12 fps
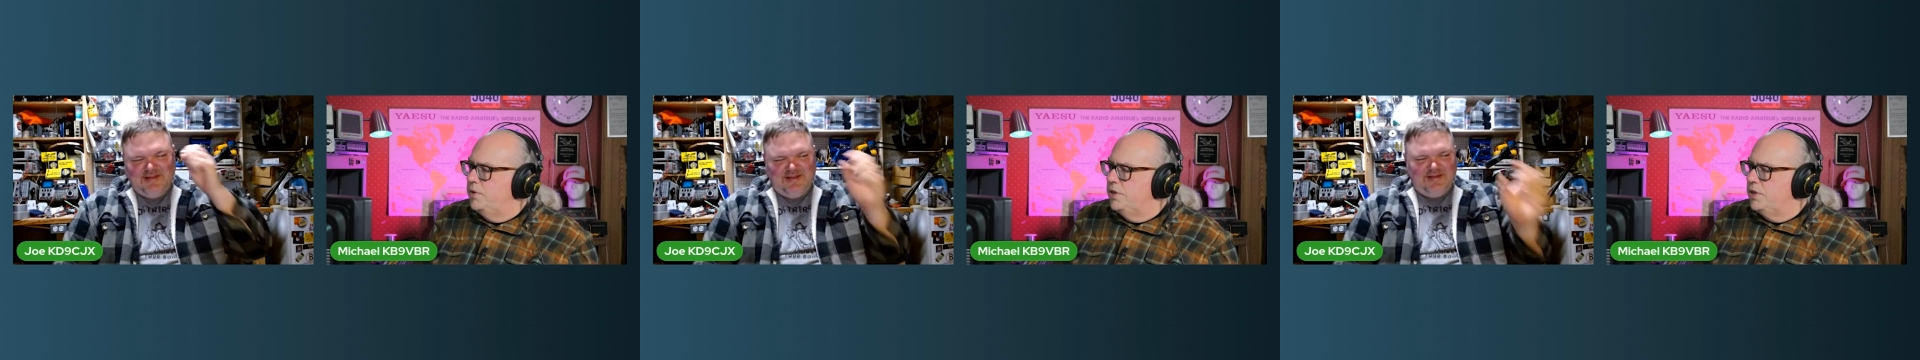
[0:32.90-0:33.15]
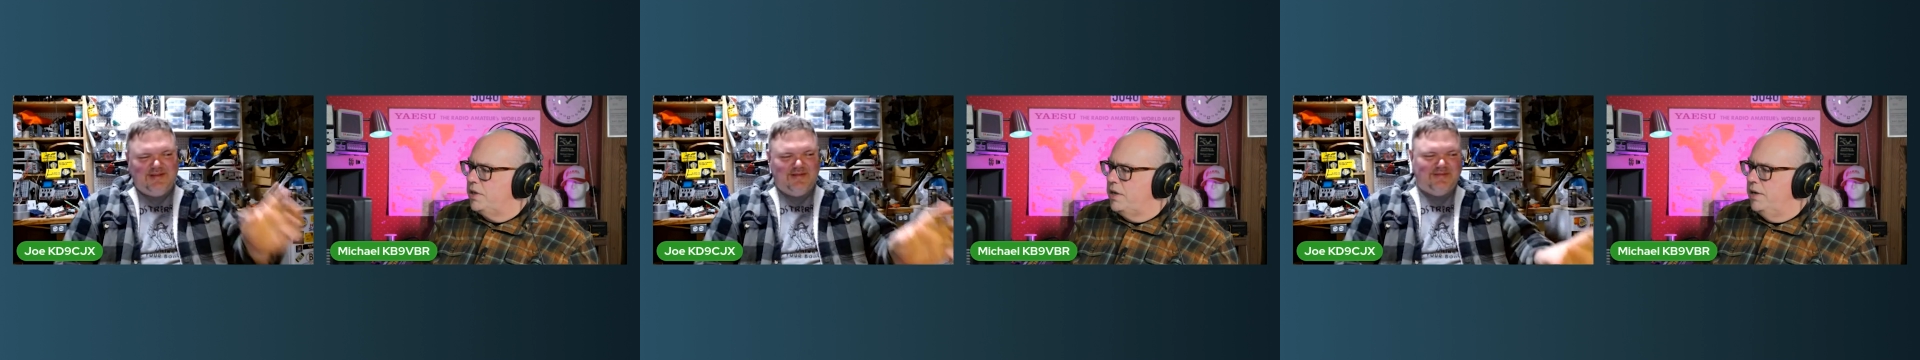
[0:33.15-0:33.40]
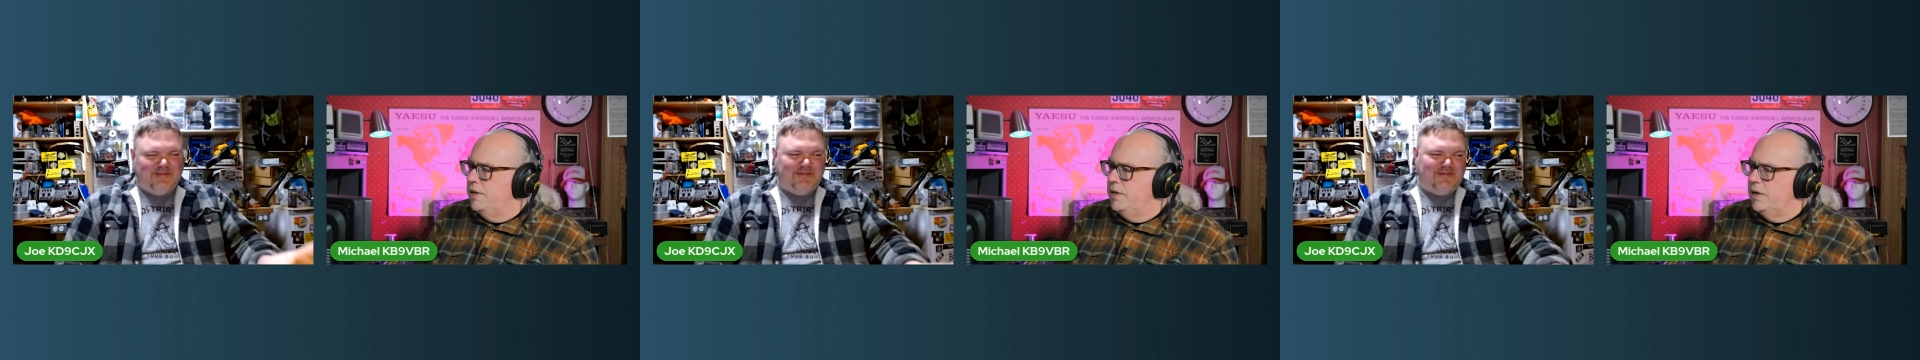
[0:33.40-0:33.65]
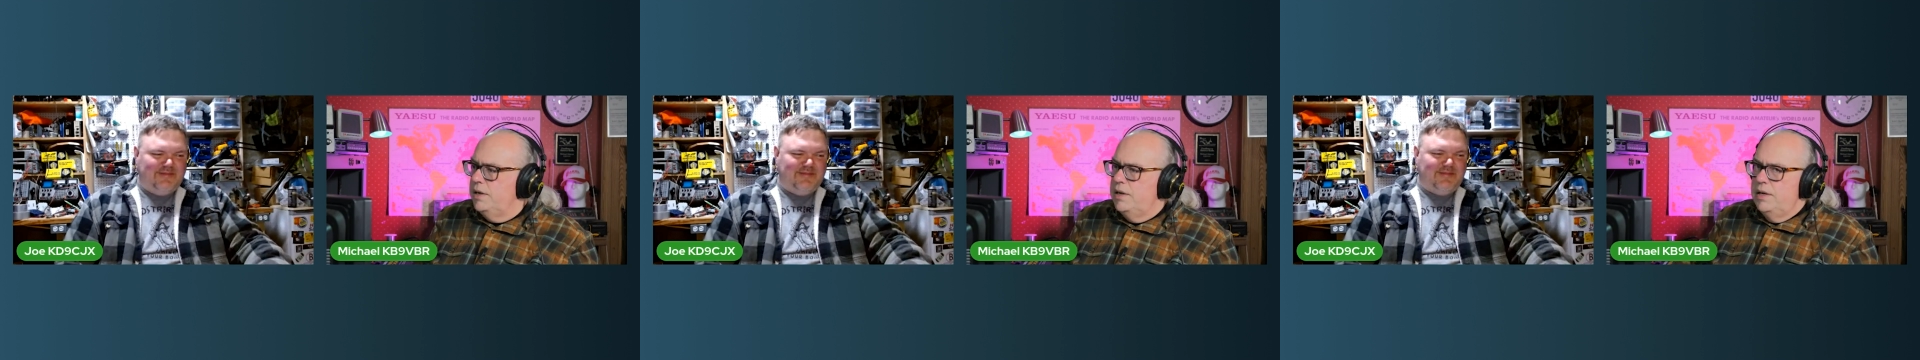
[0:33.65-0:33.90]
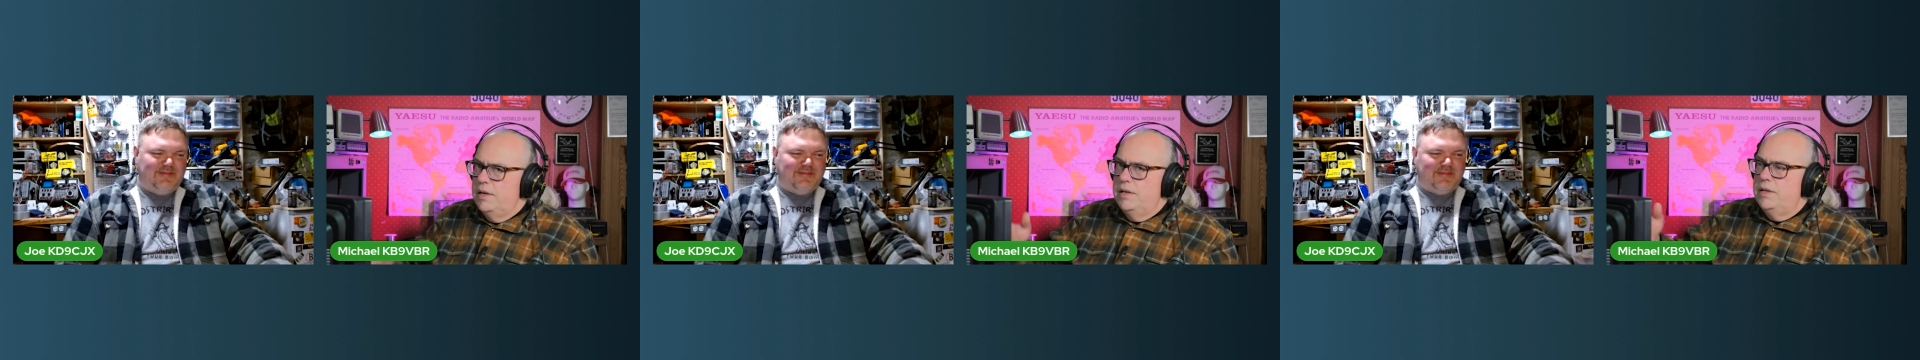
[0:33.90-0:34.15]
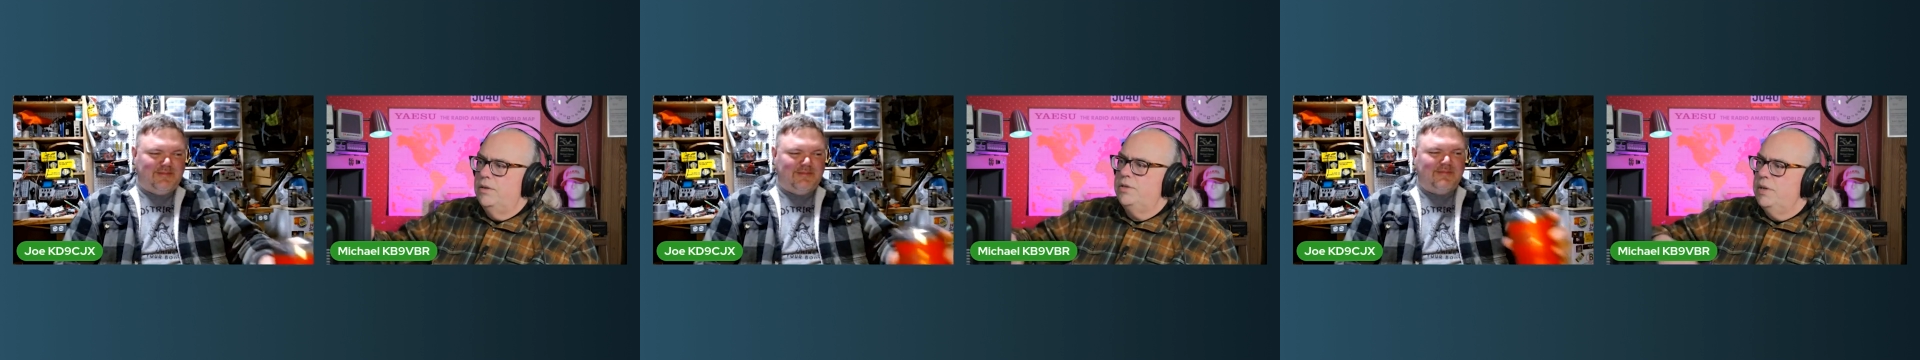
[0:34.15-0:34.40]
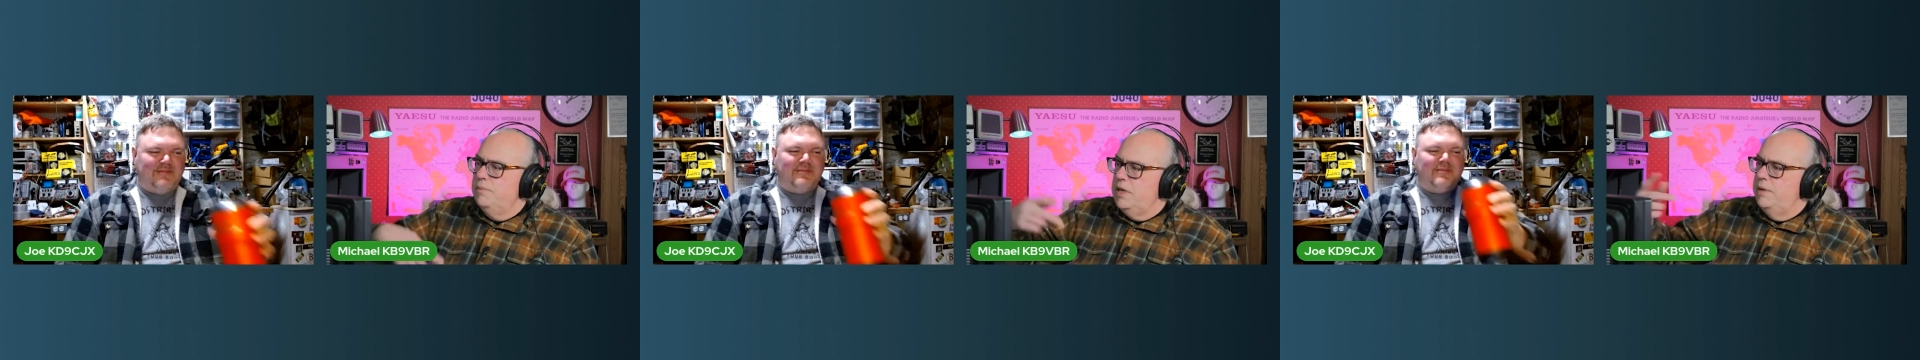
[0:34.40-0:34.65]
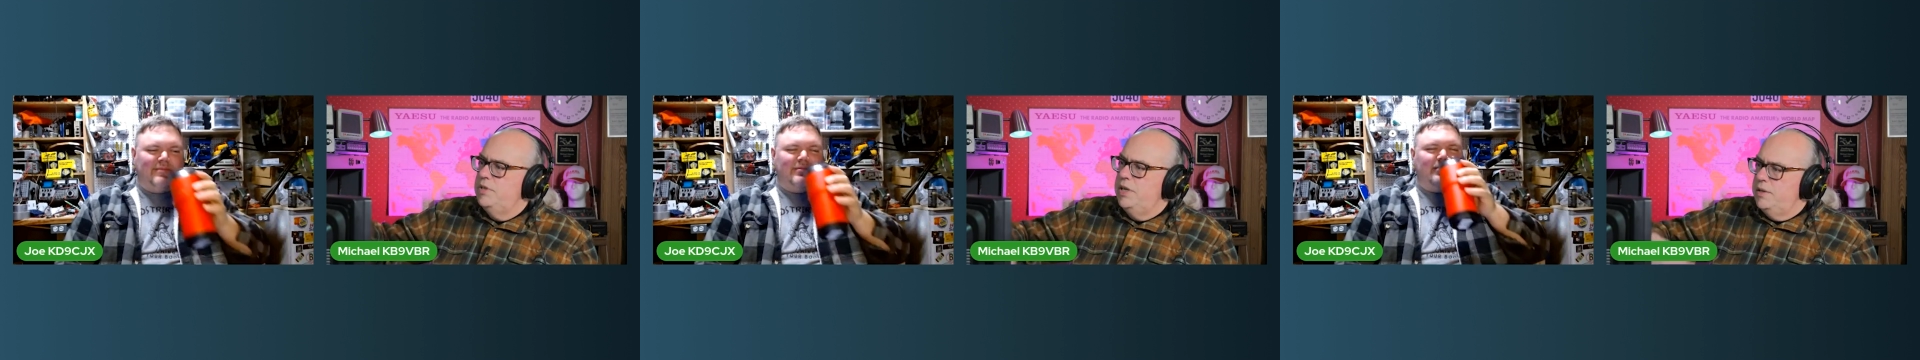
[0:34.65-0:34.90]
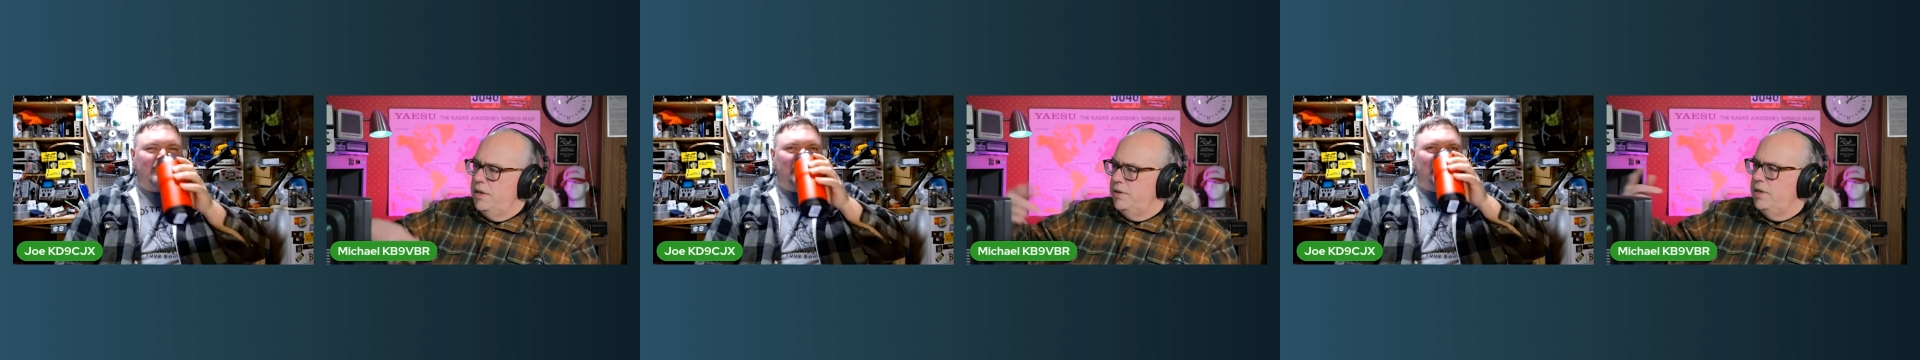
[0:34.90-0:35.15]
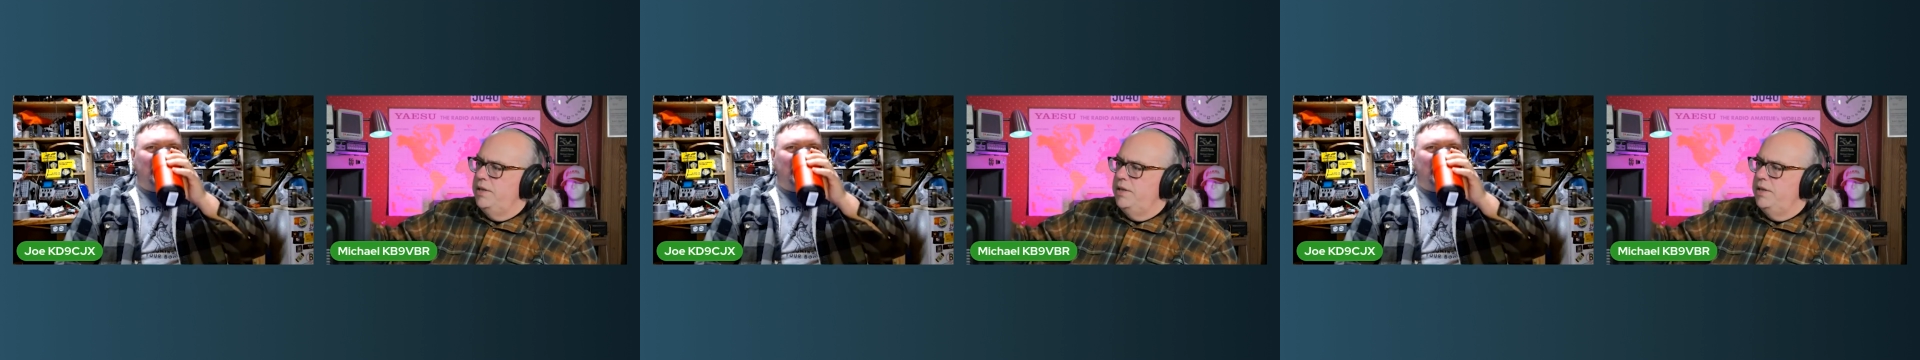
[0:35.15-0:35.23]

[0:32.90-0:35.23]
Speaker 1: just kind of, you know, mm-hmm. sometimes they, they they